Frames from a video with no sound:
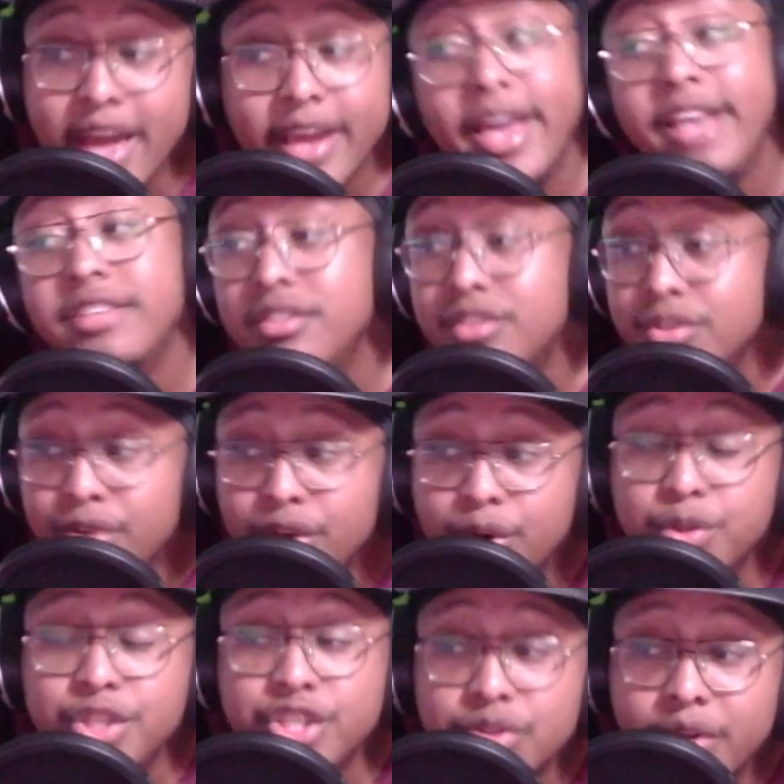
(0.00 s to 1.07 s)
Casey Toohill
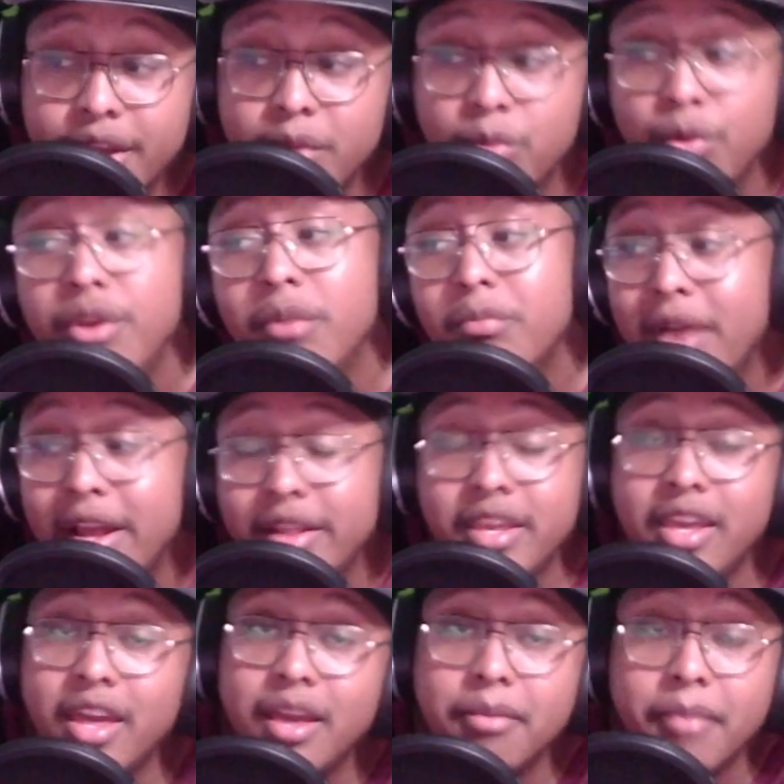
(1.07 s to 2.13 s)
was straight. William Bradley
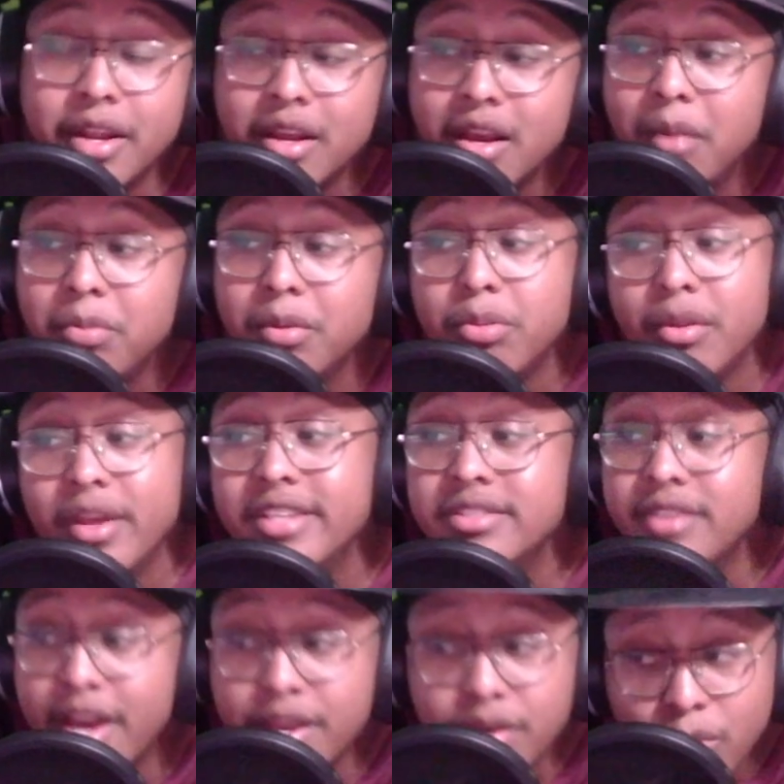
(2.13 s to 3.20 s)
King made a couple of plays.
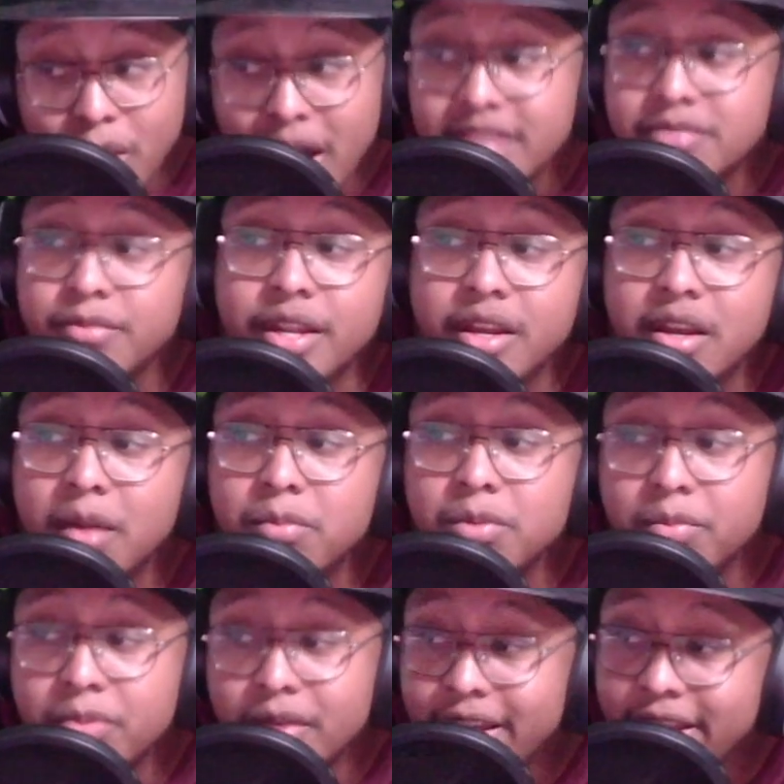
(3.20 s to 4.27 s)
Daniel Wise made a couple
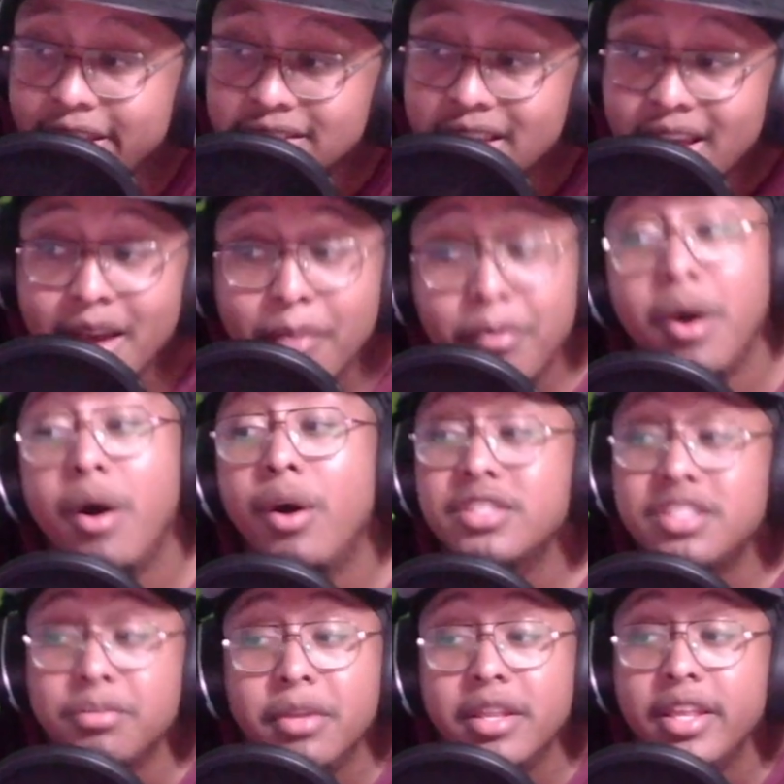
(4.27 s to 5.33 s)
of plays. But
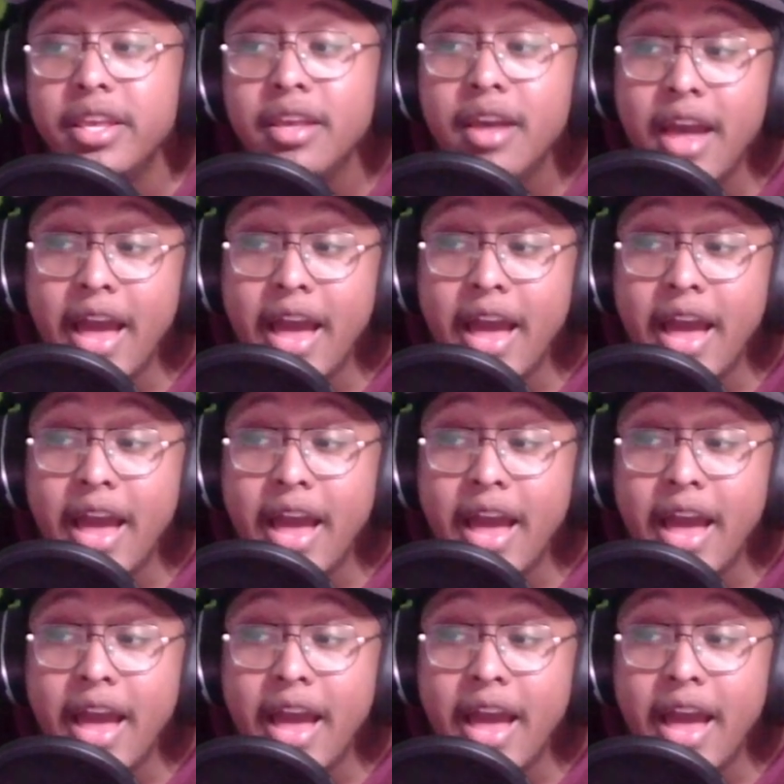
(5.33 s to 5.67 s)
ultimately,